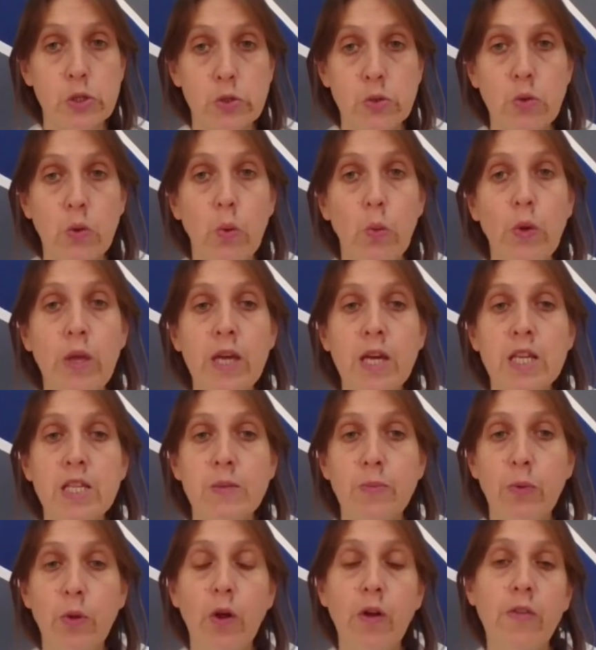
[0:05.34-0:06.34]
2, we
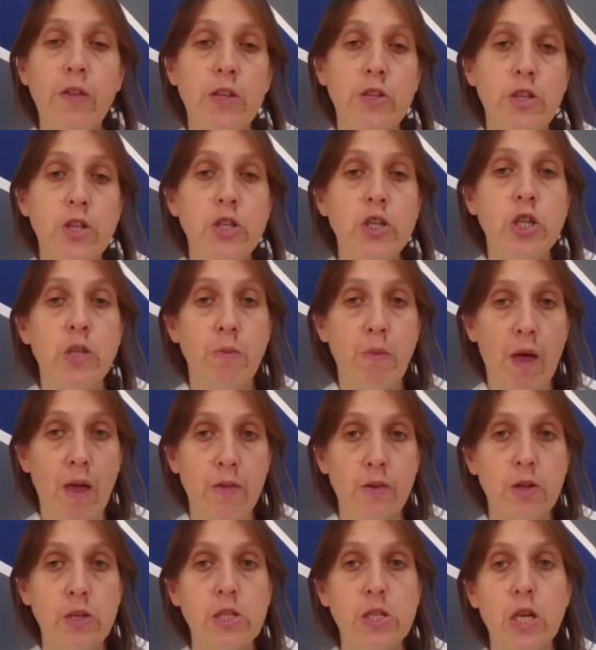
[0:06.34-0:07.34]
explore the teaching
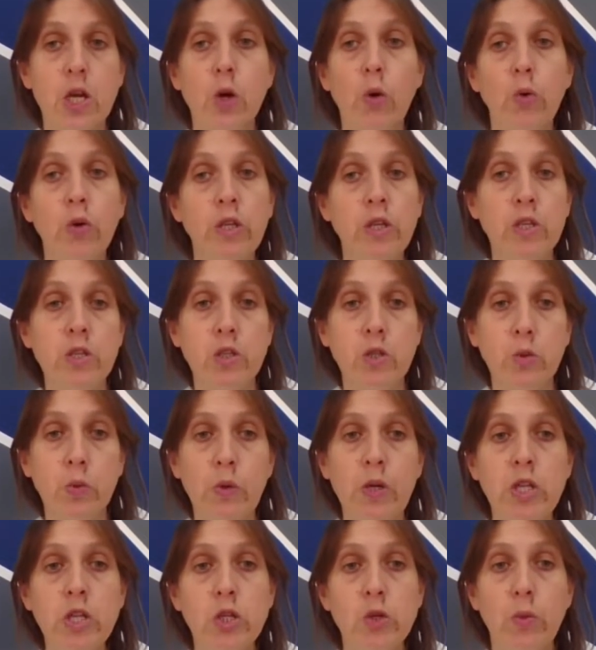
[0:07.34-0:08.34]
methods according to
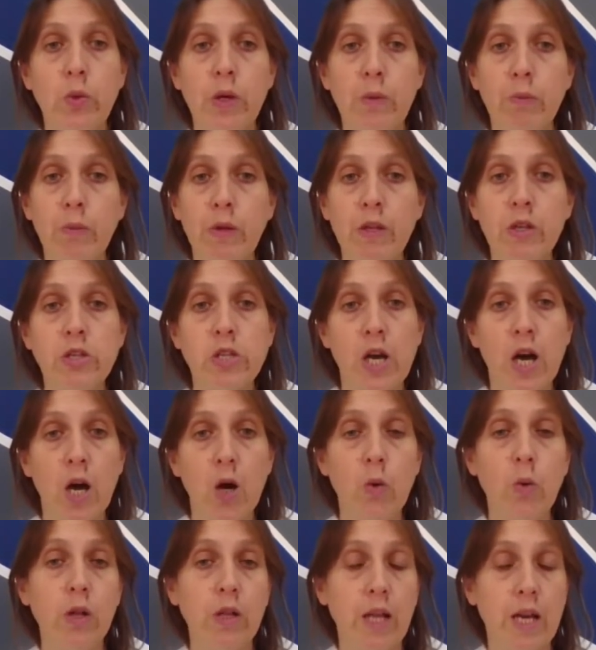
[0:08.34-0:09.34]
which we build
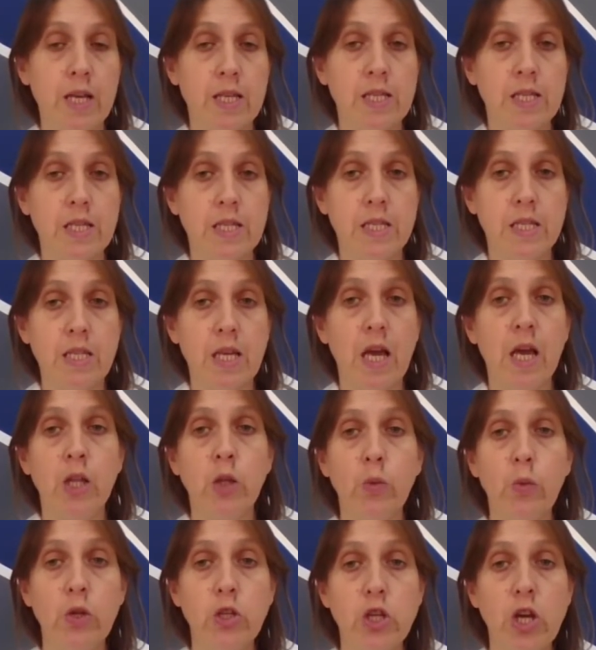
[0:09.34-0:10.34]
our lessons
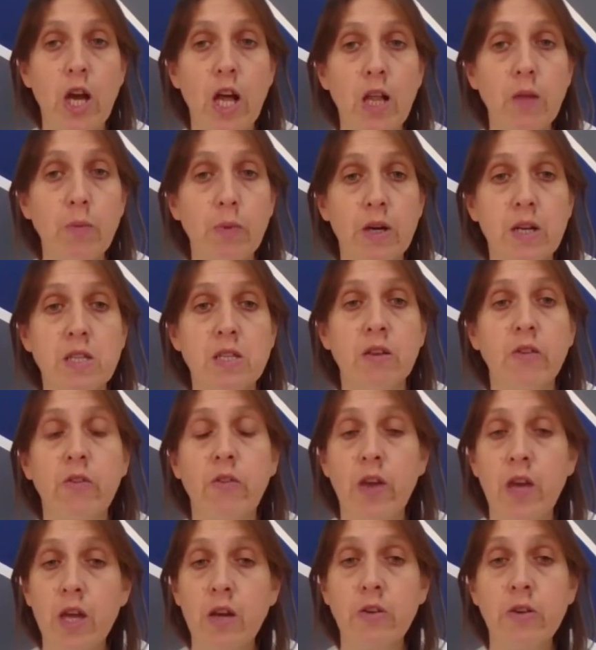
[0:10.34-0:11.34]
and which help us
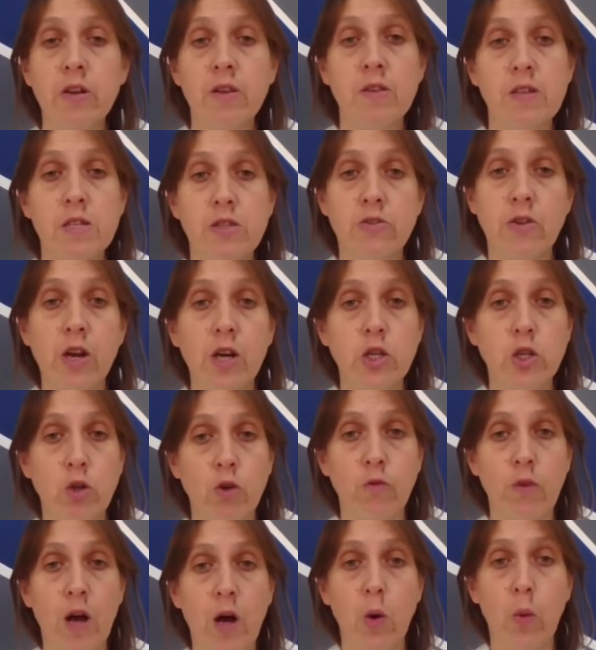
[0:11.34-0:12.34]
vary the structure
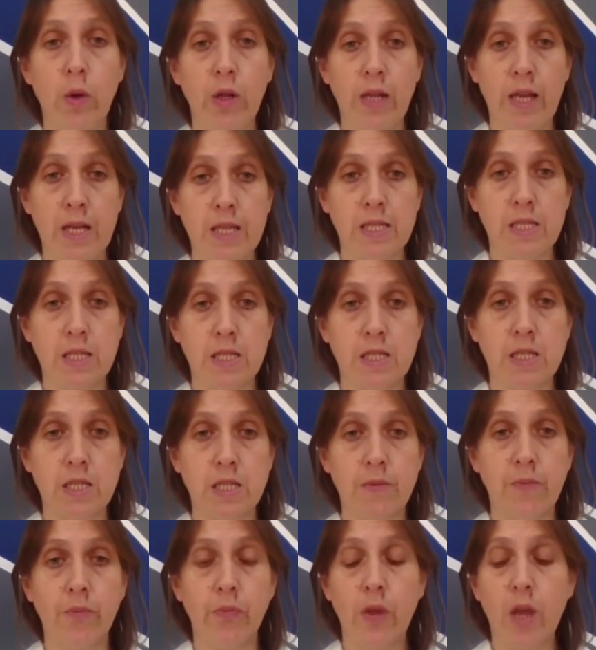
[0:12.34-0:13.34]
of our lessons.
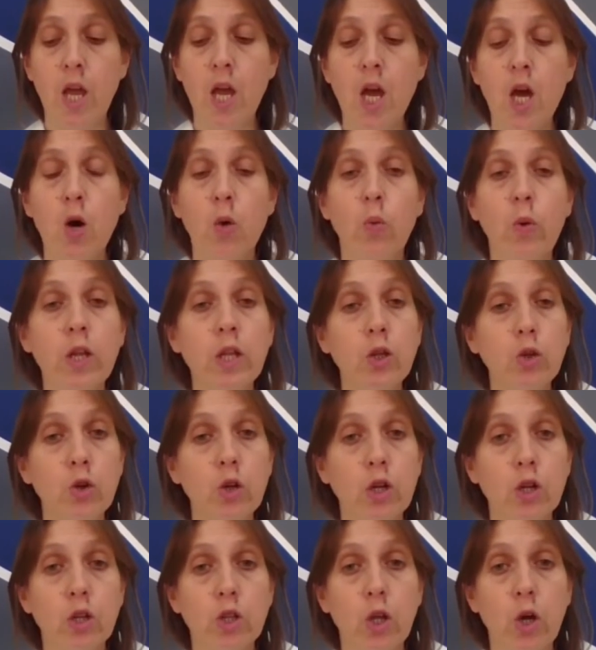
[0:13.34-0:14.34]
We
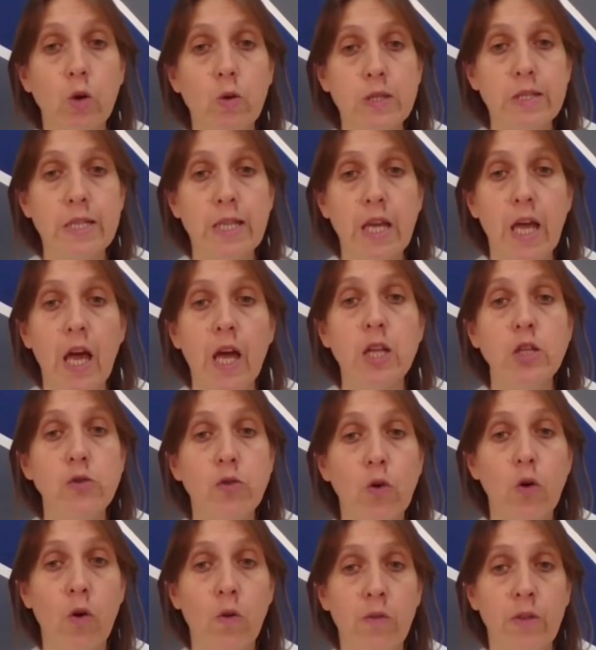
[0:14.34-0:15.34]
look closely at
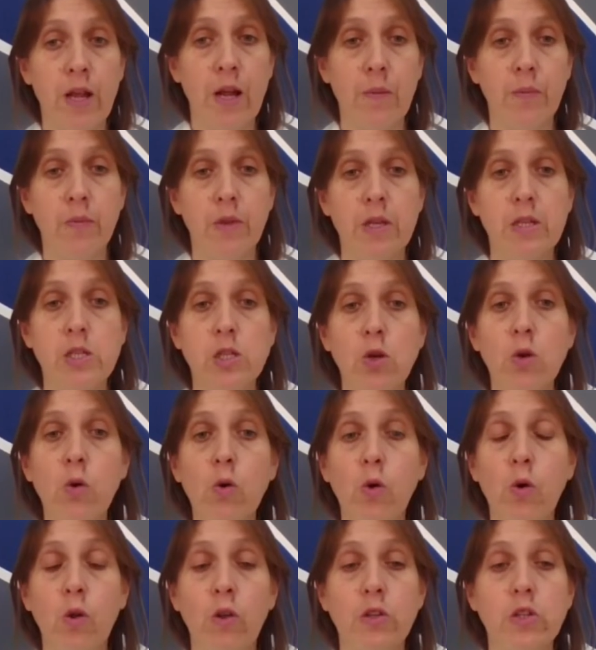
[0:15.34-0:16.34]
four of them,
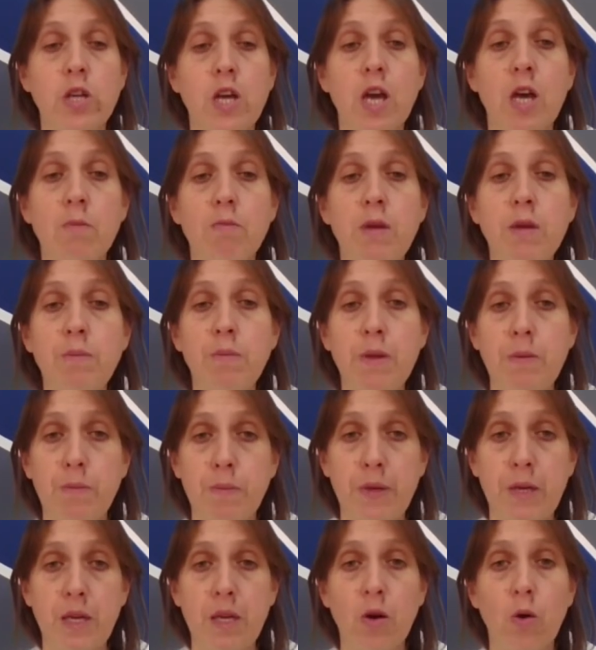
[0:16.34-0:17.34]
so-called
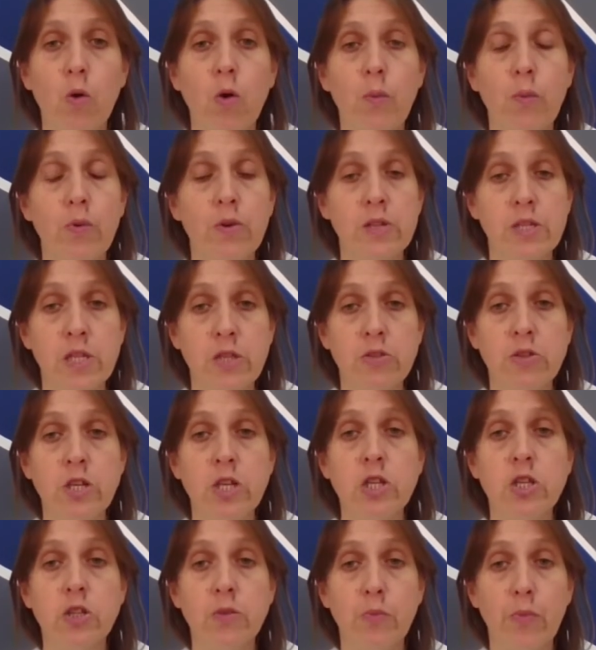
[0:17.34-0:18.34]
PPP or
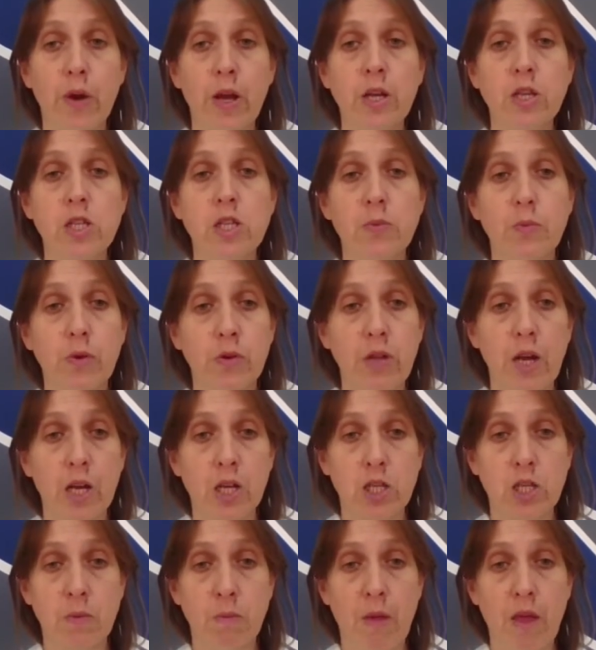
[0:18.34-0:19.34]
Presentation Practice
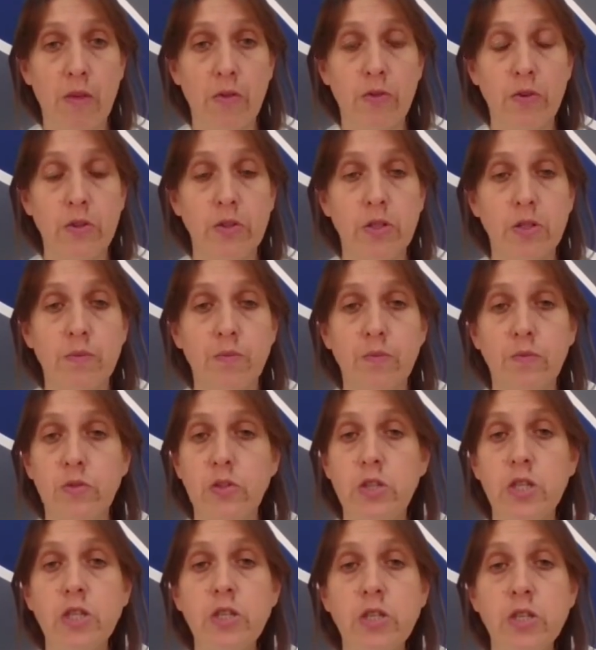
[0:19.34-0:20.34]
Production Method,
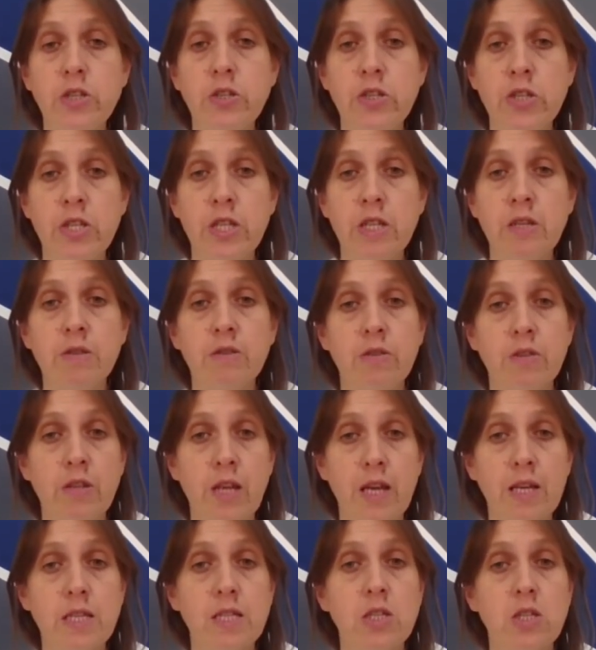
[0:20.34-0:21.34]
TTT,
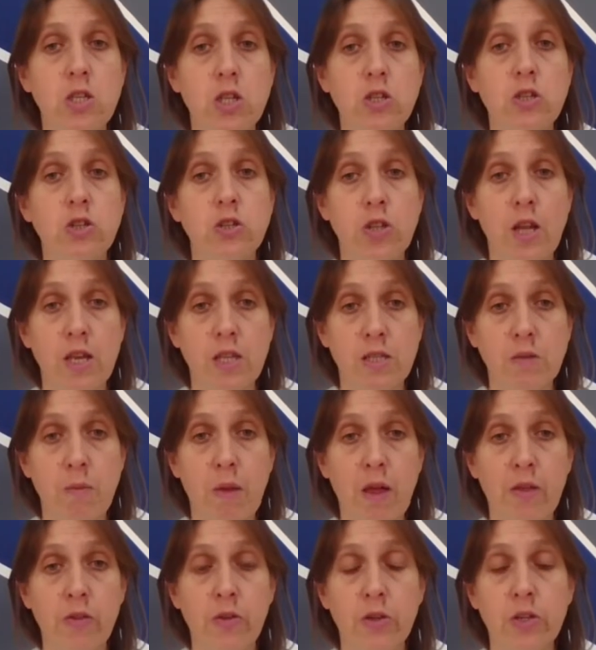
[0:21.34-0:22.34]
Test Teach Test
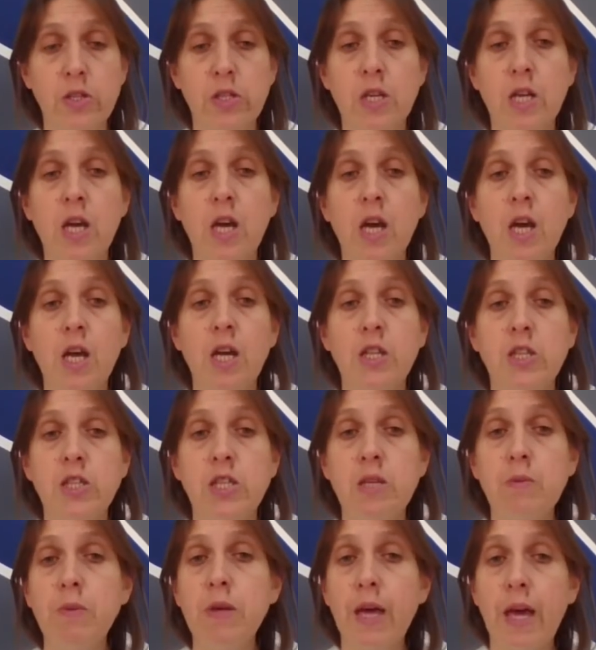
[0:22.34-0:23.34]
Method,
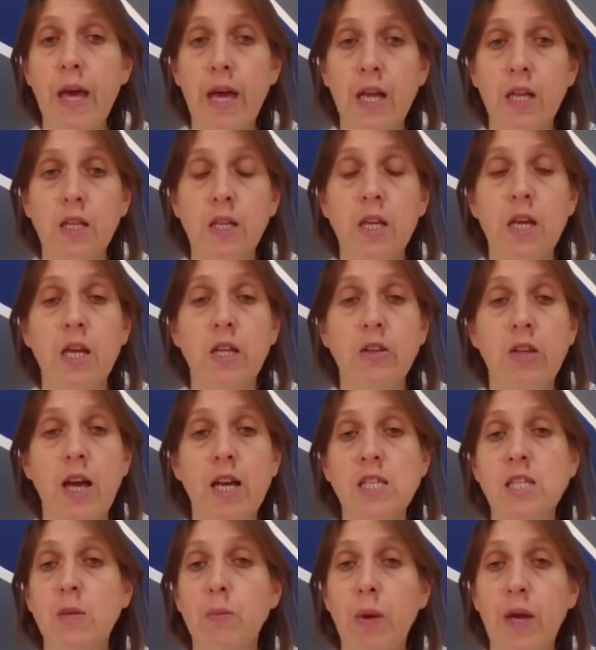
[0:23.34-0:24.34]
TBL,
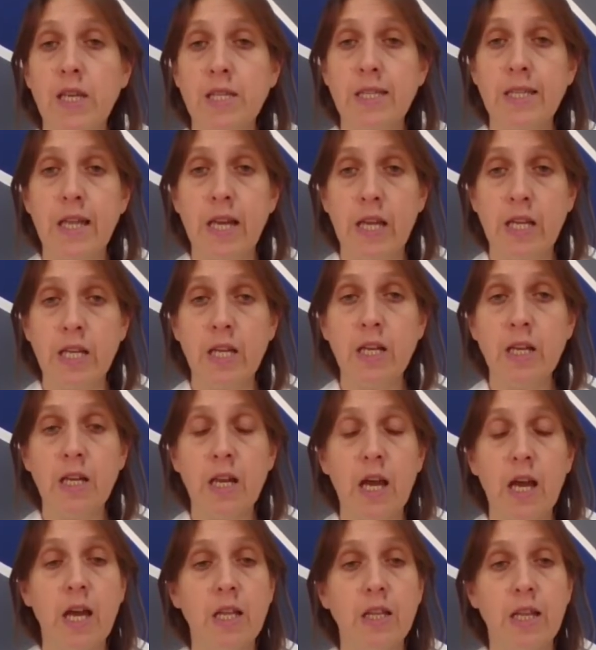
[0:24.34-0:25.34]
Task-Based Learning,
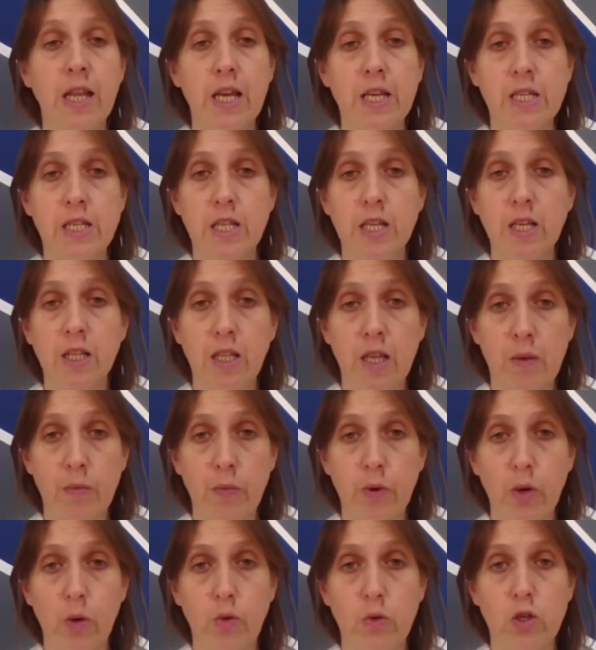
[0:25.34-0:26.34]
and Lexical
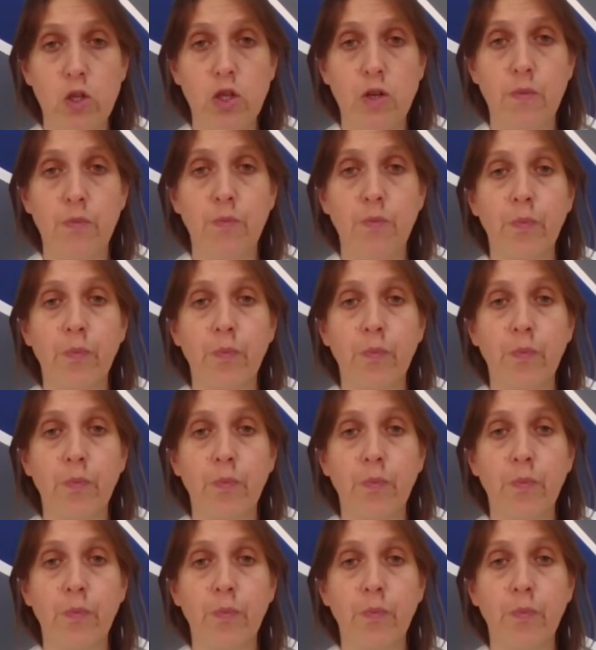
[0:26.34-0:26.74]
Approach.